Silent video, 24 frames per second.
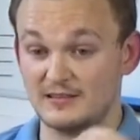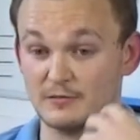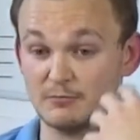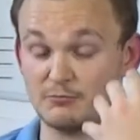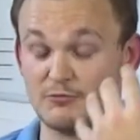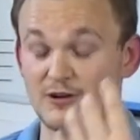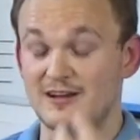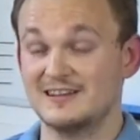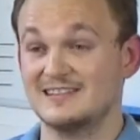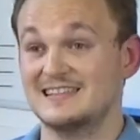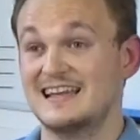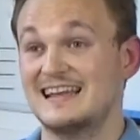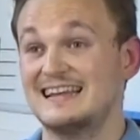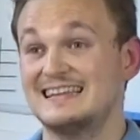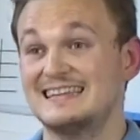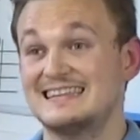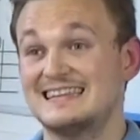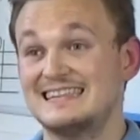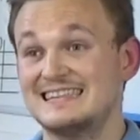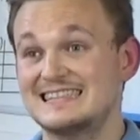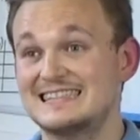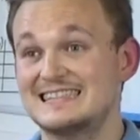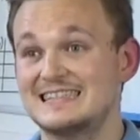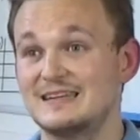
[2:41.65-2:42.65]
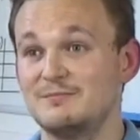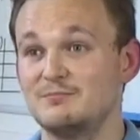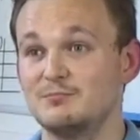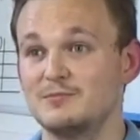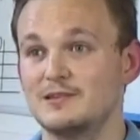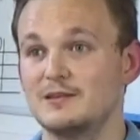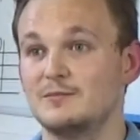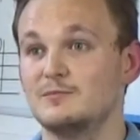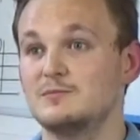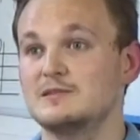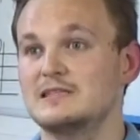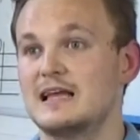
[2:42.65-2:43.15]
presenting
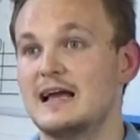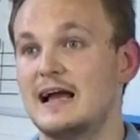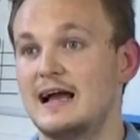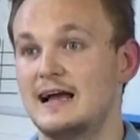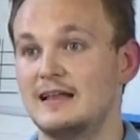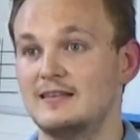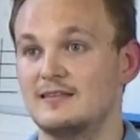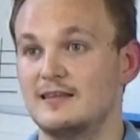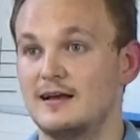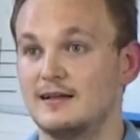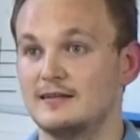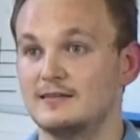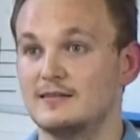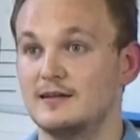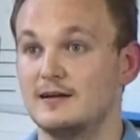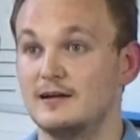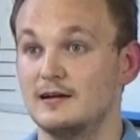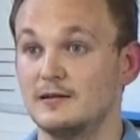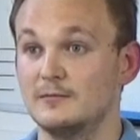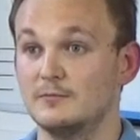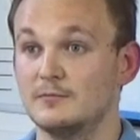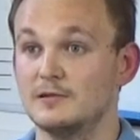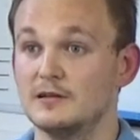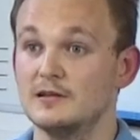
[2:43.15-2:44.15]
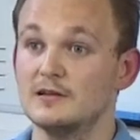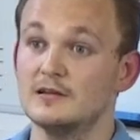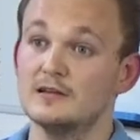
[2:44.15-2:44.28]
symptoms at that time.